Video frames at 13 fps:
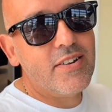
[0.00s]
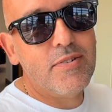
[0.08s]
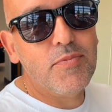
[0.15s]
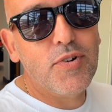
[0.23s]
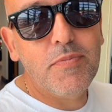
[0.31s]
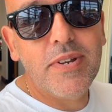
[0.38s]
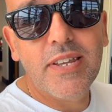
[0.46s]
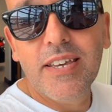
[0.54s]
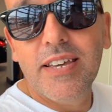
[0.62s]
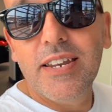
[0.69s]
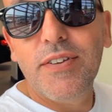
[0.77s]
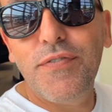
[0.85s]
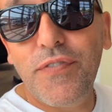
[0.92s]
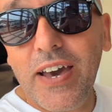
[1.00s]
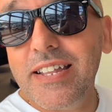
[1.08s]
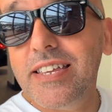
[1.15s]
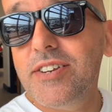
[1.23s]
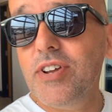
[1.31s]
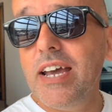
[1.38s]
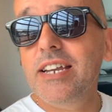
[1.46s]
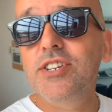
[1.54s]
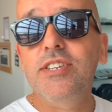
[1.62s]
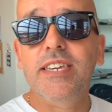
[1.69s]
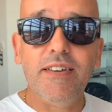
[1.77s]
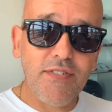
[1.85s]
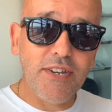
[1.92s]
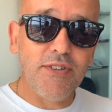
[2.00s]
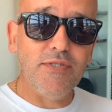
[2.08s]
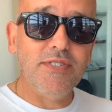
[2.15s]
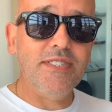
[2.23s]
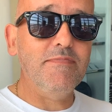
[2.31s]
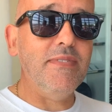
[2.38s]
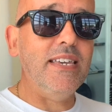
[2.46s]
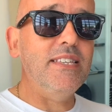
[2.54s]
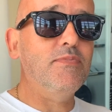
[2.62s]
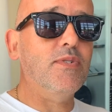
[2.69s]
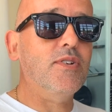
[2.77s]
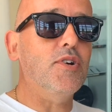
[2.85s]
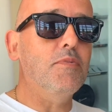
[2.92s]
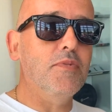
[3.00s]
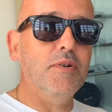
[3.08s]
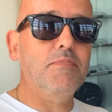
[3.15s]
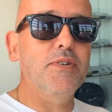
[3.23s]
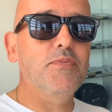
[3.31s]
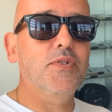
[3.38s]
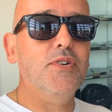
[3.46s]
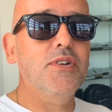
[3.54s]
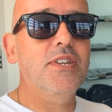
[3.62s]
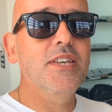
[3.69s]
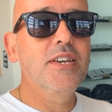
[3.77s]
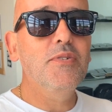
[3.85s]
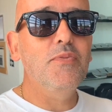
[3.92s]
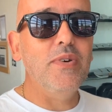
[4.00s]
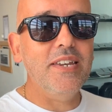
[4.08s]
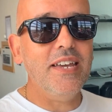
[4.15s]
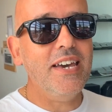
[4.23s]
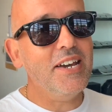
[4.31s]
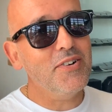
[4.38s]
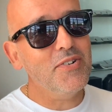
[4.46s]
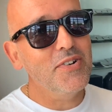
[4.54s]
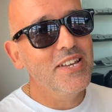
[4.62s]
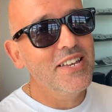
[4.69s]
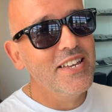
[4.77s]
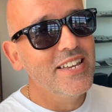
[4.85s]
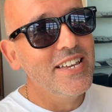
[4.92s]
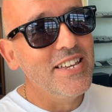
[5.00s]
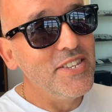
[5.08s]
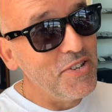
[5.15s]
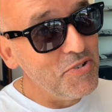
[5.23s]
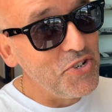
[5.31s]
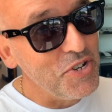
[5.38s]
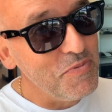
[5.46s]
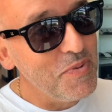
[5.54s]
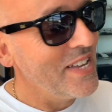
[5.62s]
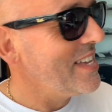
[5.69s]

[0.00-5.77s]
at the moment. The fact that they're actually giving it to us means we're coming up in the world with our YouTube,